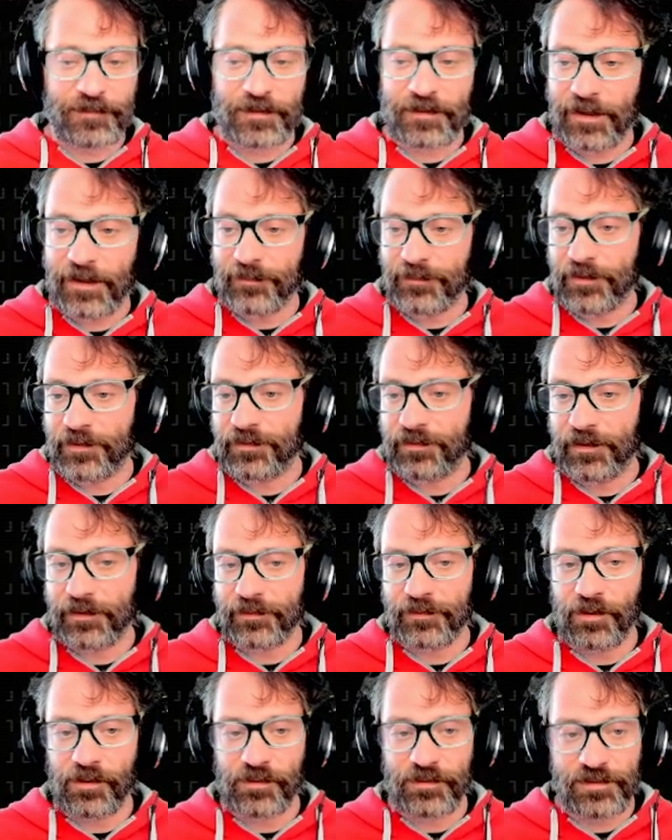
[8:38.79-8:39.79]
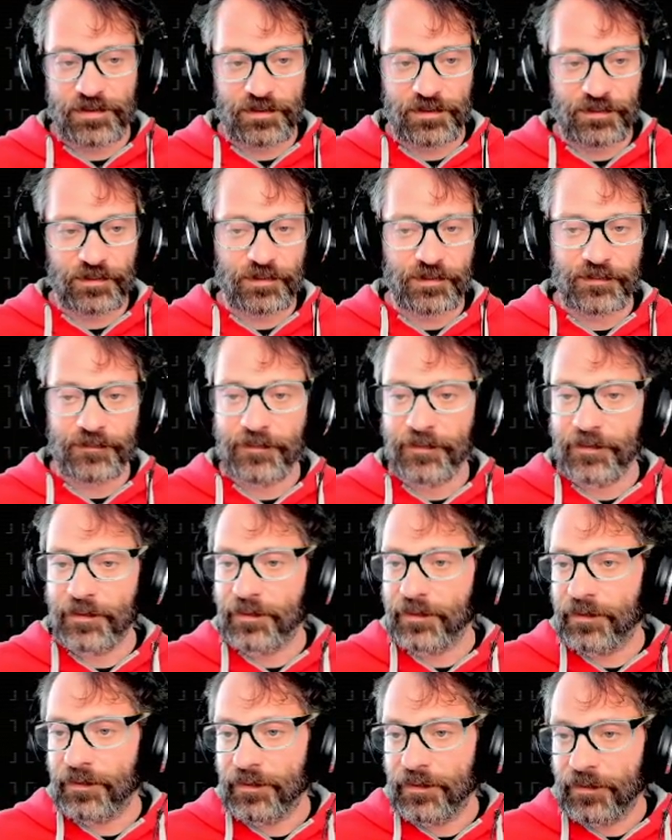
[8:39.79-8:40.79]
claim this technology
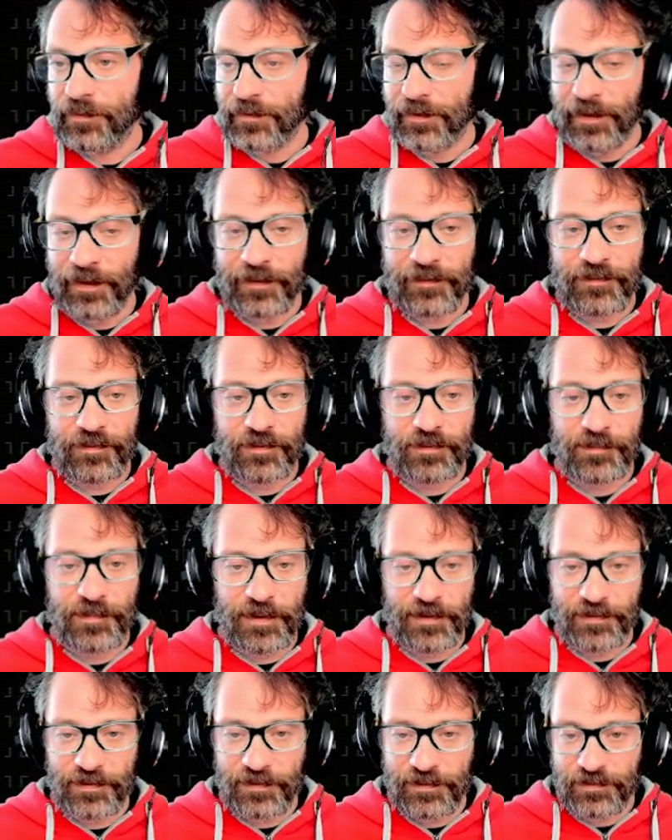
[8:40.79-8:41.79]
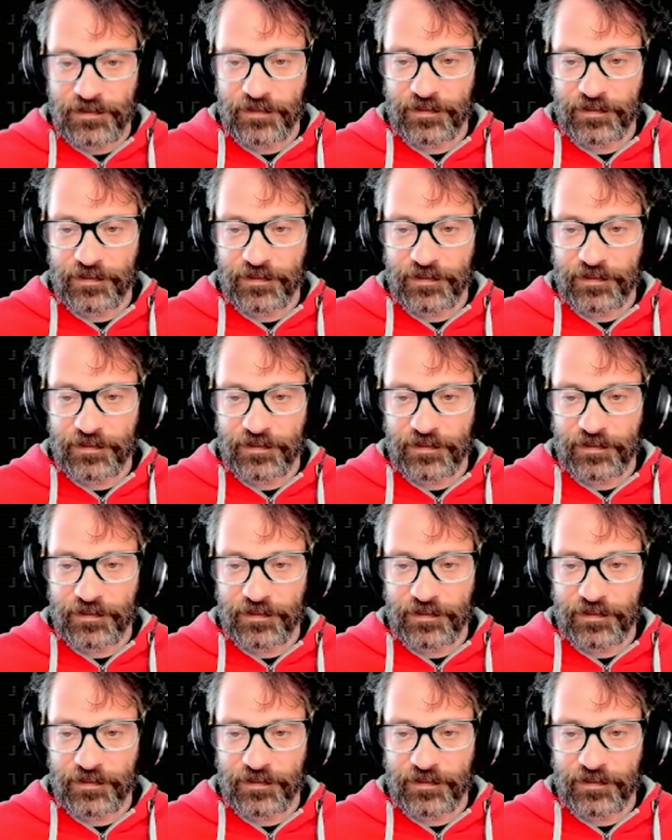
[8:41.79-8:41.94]
or answer the message.